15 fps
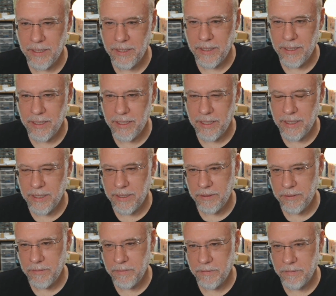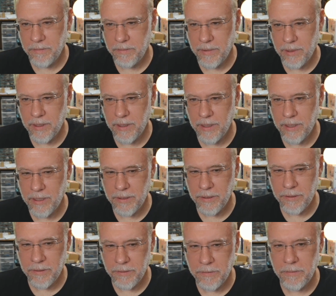code from scratch
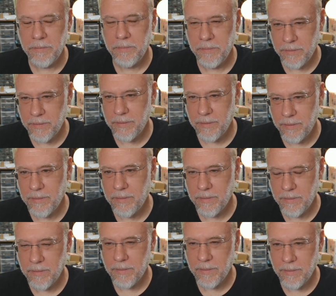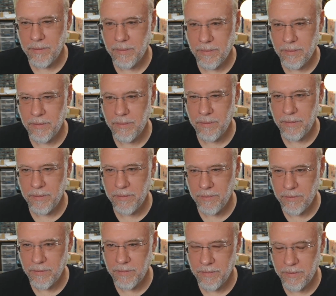yet, but I always leave those
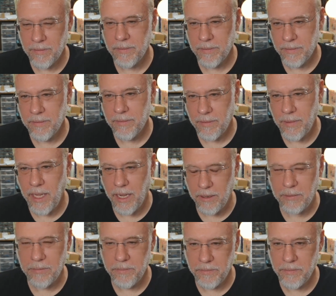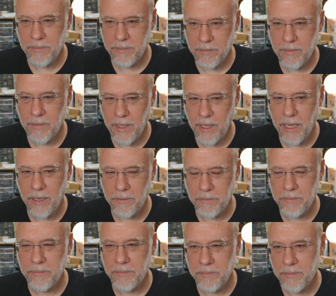attribution lines at the top and make it really
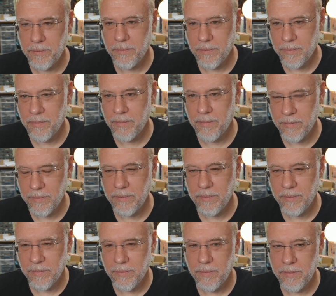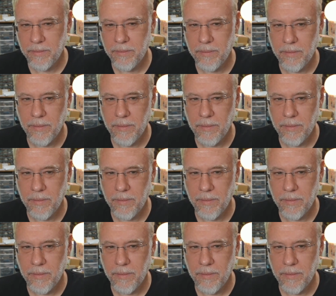clear where this is coming from.